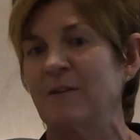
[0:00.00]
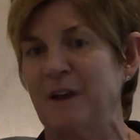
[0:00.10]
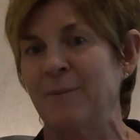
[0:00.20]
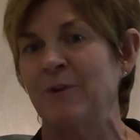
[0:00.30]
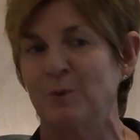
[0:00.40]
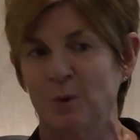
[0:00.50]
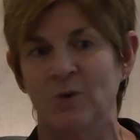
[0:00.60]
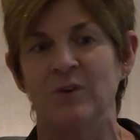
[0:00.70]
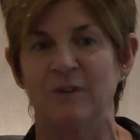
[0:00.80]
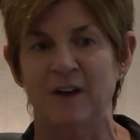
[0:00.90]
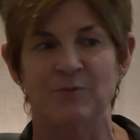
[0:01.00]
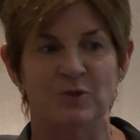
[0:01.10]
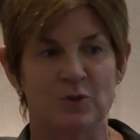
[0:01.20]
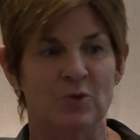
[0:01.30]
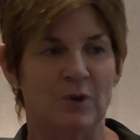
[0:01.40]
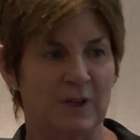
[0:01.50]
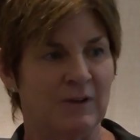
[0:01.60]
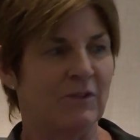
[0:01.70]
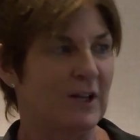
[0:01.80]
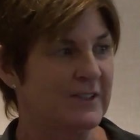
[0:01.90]
families who own the vast majority
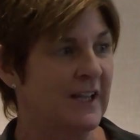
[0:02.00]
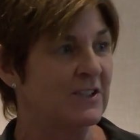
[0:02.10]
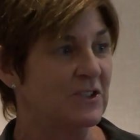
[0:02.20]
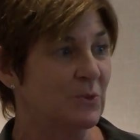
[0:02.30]
of Los Angeles.